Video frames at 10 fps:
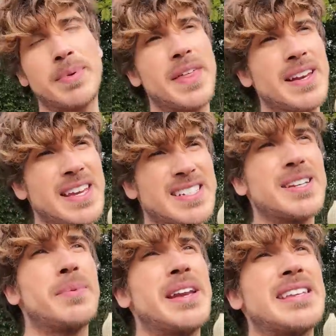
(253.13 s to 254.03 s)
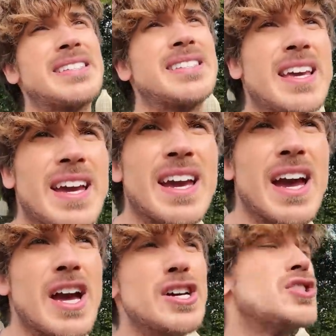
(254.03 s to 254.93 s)
but then he ended up getting sick.
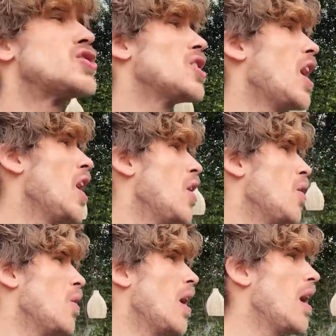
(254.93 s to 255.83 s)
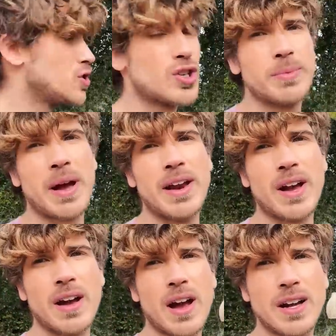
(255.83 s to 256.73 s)
So trip kind of
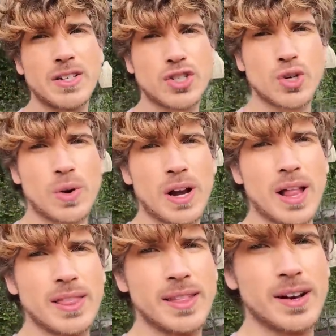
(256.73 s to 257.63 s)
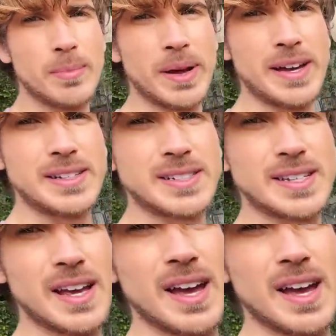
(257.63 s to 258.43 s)
got cut short a little bit.